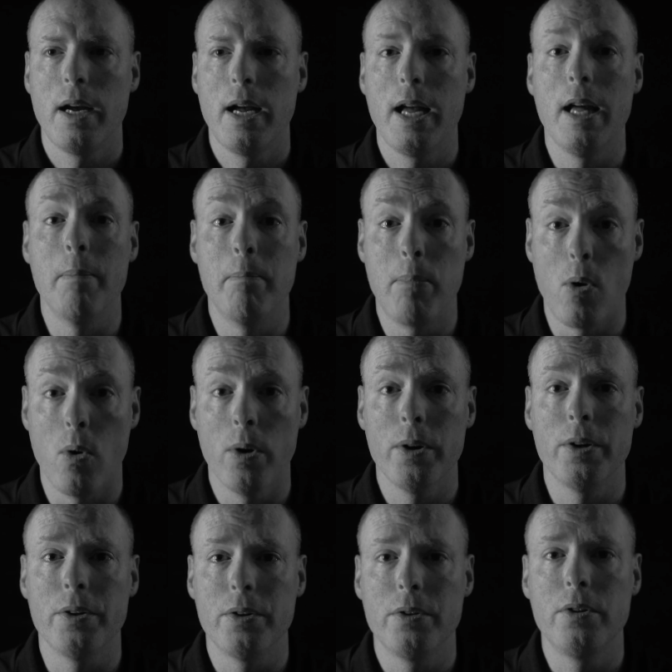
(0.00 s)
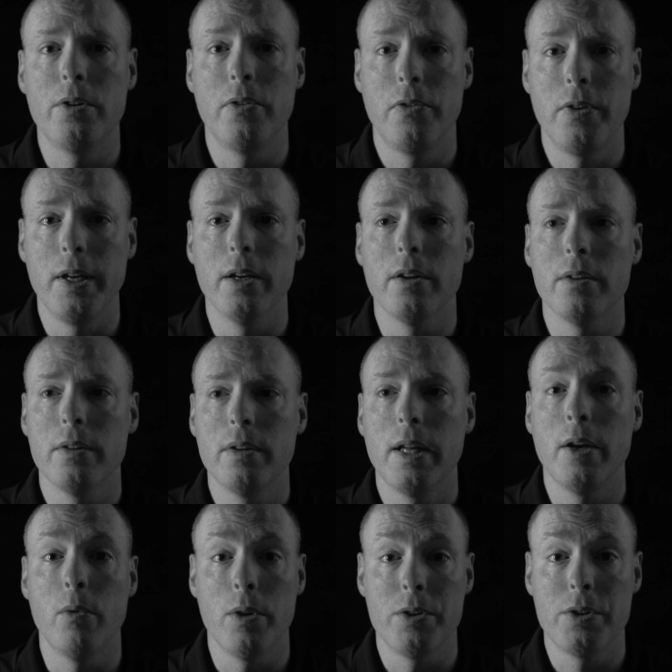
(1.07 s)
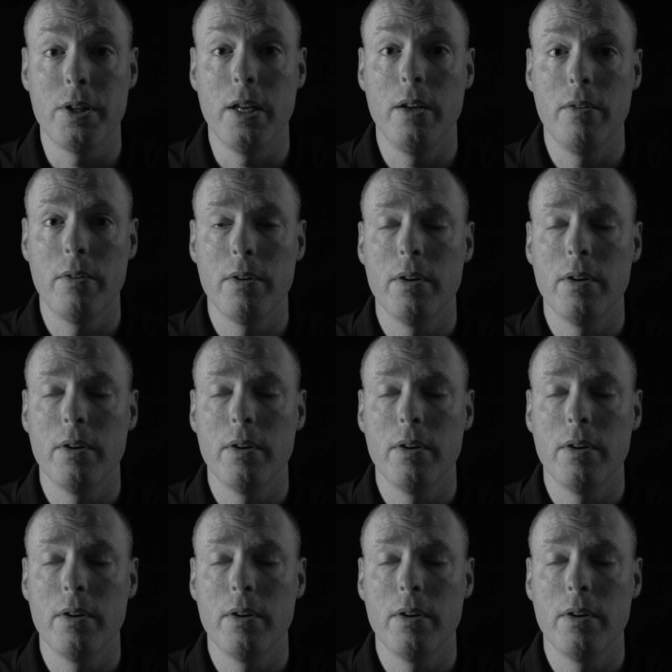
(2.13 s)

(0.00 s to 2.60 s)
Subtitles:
important to feel and receive.